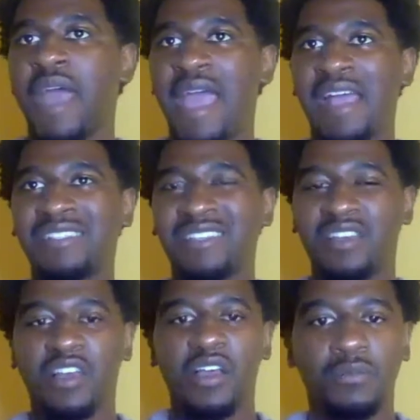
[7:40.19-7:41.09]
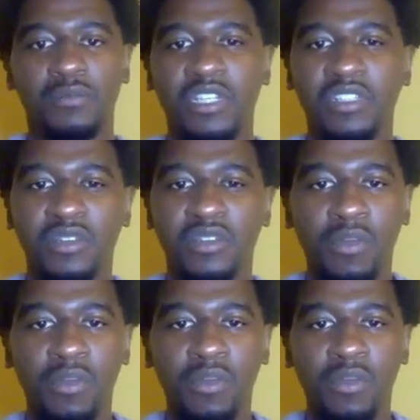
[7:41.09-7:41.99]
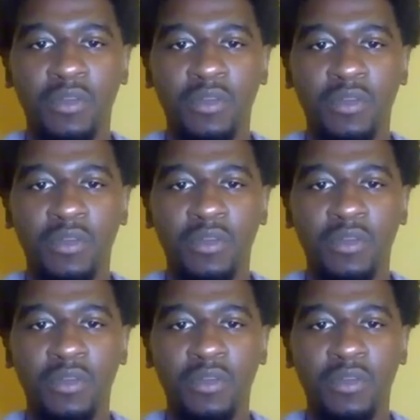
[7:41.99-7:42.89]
as it comes. It's a much more present